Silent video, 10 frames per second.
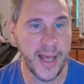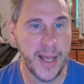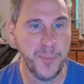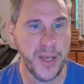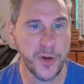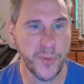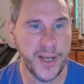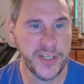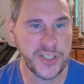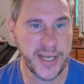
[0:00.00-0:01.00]
Big
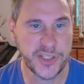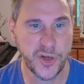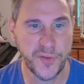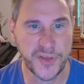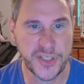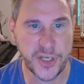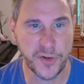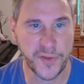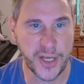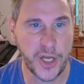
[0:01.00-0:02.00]
Ridge takes over in the center
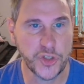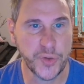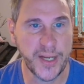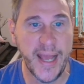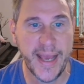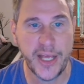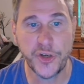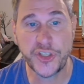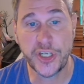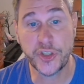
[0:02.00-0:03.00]
of the country.
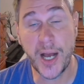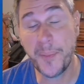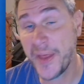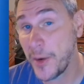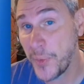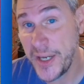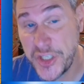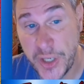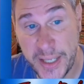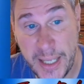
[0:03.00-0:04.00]
Energy atop that ridge
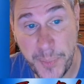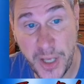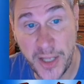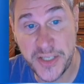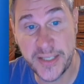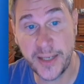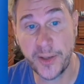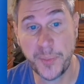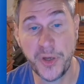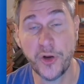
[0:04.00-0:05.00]
going to keep you unsettled
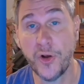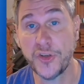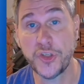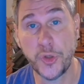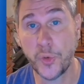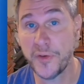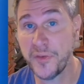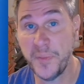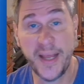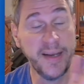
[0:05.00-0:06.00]
up here across the north
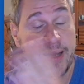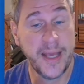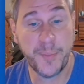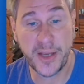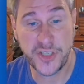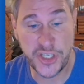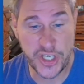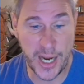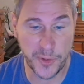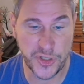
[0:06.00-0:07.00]
from day to day. Might see
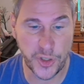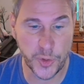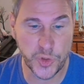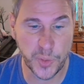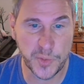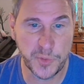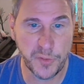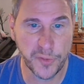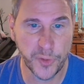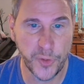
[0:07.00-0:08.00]
showers and thunderstorms move
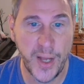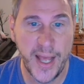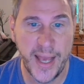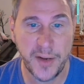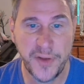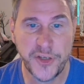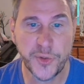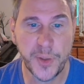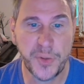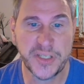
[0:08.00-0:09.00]
through, and
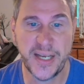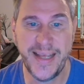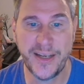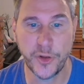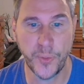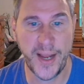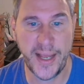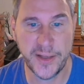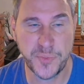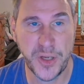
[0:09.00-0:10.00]
eventually it puts an end to the
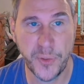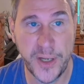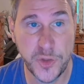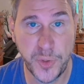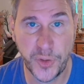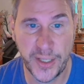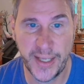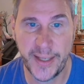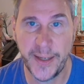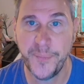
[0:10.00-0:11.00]
rain, this Big Ridge building
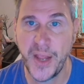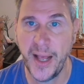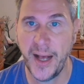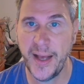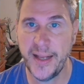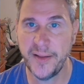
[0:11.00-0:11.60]
in uh, into the